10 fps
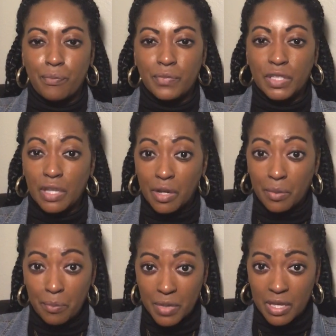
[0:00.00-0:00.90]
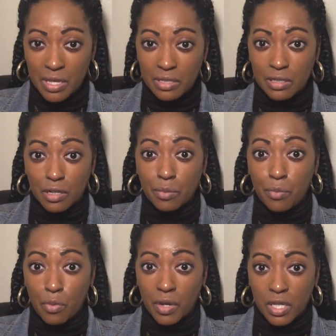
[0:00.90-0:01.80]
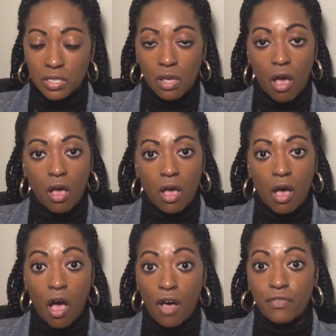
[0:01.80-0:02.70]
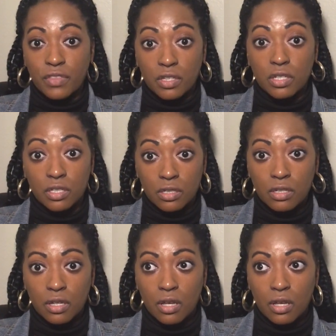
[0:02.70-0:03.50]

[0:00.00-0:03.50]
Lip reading: young men, young boys off the hook